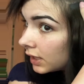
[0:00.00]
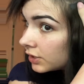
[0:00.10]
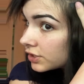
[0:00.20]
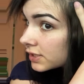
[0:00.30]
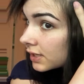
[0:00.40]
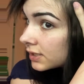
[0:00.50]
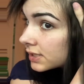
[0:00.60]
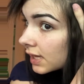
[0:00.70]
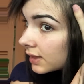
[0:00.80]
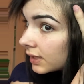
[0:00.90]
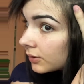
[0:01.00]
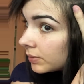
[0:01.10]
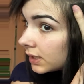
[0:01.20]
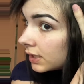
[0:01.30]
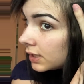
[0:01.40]
just because I think it'd
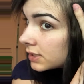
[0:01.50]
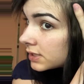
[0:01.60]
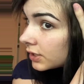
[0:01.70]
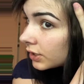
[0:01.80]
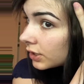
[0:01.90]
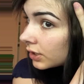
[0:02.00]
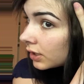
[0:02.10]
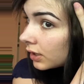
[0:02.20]
be easier